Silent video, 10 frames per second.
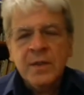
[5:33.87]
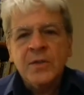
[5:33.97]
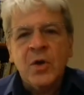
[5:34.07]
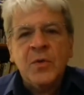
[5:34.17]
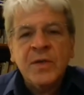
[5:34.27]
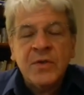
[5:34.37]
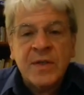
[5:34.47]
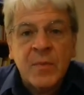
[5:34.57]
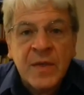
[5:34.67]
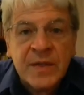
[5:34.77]
So these are
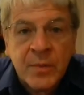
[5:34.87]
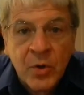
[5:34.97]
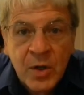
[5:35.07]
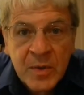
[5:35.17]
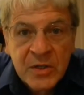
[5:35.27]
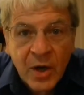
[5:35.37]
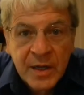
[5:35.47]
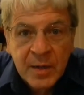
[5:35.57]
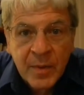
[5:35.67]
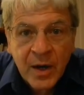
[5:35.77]
some of the things I'm going to be
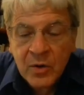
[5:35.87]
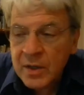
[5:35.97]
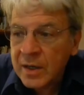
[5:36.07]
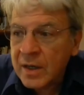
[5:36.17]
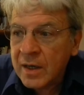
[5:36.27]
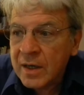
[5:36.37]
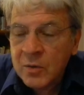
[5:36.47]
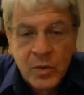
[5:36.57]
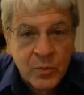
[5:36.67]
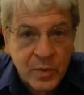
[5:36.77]
talking
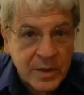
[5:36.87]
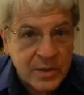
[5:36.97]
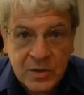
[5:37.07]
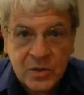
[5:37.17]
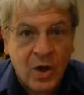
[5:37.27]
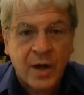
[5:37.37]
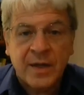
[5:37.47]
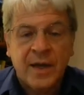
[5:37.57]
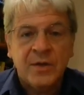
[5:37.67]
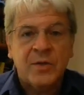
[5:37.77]
about when we talk,
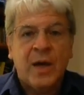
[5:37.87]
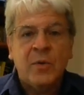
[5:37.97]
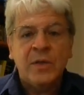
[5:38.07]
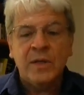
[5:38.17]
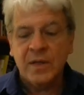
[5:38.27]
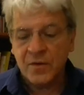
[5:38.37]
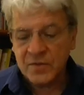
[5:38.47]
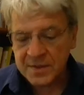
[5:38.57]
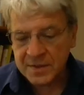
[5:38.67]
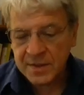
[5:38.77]
and I would love
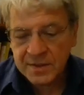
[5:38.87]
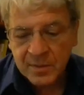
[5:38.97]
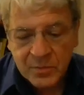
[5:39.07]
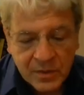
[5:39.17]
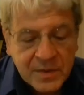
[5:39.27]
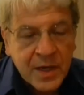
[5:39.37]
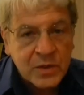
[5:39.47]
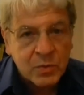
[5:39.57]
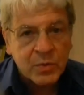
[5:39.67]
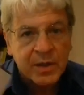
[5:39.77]
to see some sort of
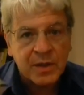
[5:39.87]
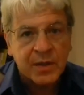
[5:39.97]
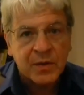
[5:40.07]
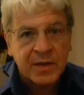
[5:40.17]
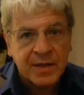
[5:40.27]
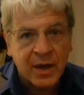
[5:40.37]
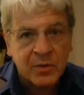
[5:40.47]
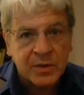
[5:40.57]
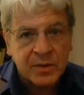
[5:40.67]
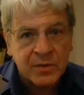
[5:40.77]
test where we could get these
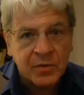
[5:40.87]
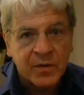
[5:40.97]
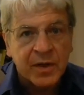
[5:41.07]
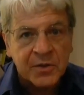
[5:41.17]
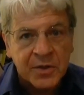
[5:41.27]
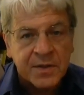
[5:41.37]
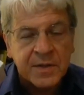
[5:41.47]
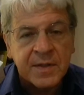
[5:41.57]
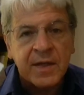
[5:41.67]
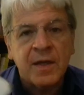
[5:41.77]
out to villages and
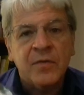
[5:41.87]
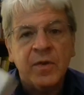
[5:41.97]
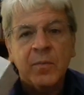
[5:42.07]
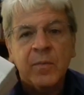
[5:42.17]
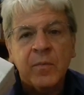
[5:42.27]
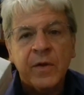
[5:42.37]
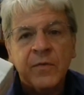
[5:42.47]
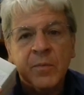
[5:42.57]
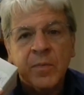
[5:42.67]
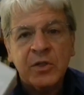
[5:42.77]
see if
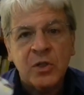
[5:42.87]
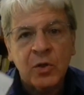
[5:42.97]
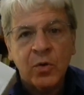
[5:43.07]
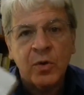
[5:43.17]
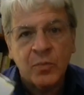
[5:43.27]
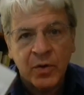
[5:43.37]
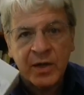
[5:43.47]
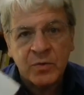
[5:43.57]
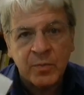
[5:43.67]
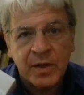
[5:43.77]
the much lower
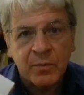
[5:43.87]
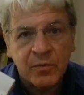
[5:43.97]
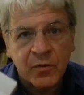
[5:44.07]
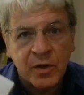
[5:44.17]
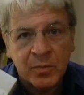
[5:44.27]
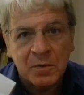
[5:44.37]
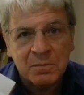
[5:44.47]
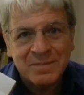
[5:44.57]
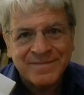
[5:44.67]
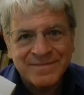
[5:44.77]
price would make them affordable.
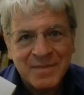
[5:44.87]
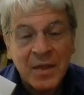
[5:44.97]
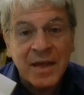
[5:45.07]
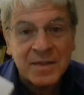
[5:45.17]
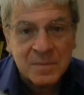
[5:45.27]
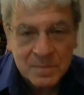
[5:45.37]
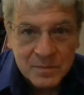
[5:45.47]
Thanks.